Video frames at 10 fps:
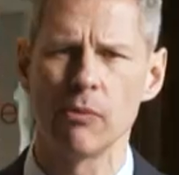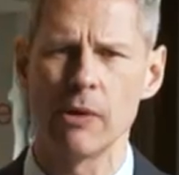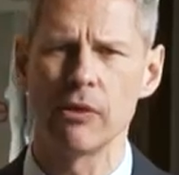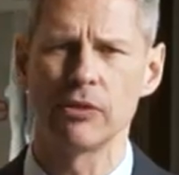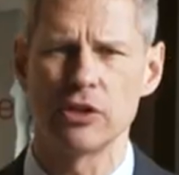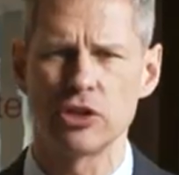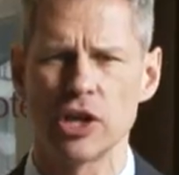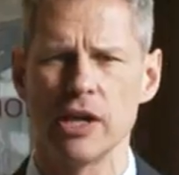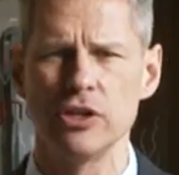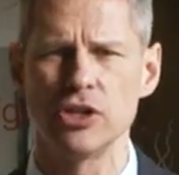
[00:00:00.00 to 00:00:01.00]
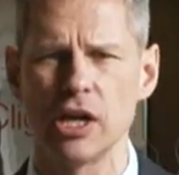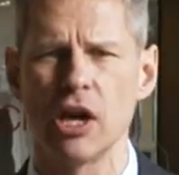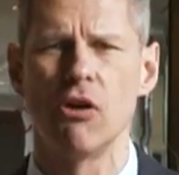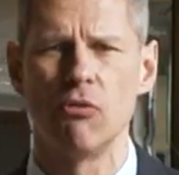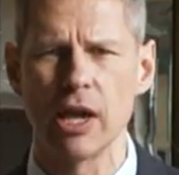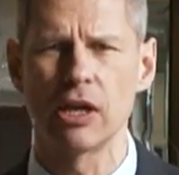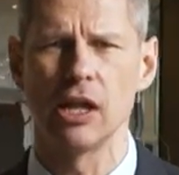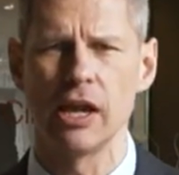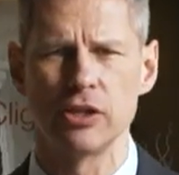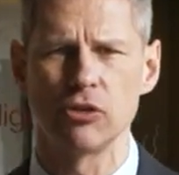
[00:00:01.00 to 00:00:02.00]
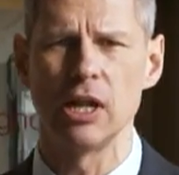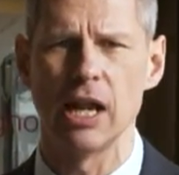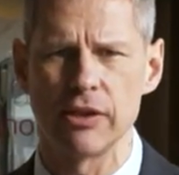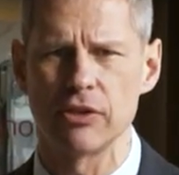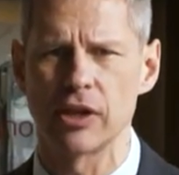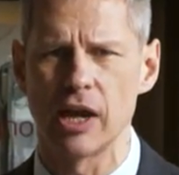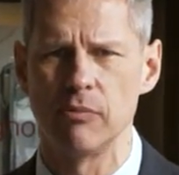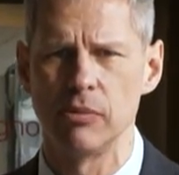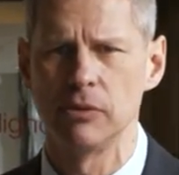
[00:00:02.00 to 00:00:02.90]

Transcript: about this changing regulatory landscape.